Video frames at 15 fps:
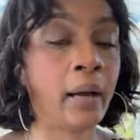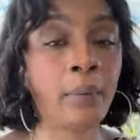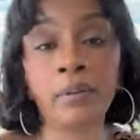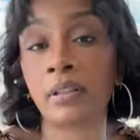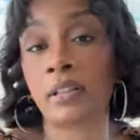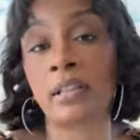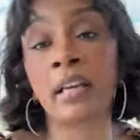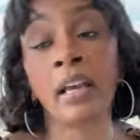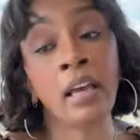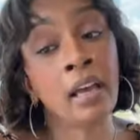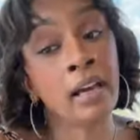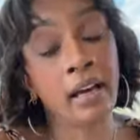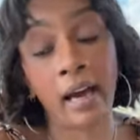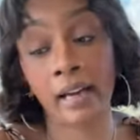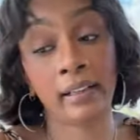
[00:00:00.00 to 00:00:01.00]
I was just
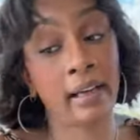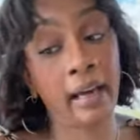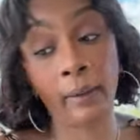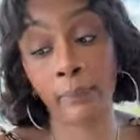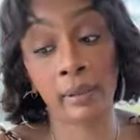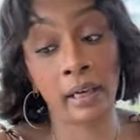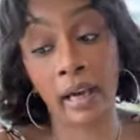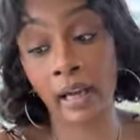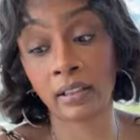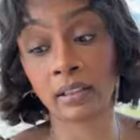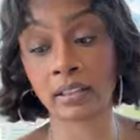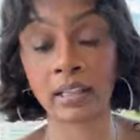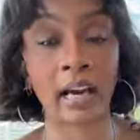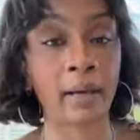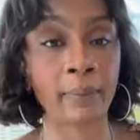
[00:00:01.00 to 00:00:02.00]
kind of happy God
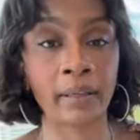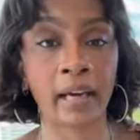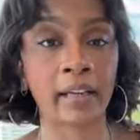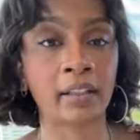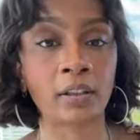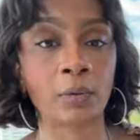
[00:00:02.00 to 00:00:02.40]
just got me out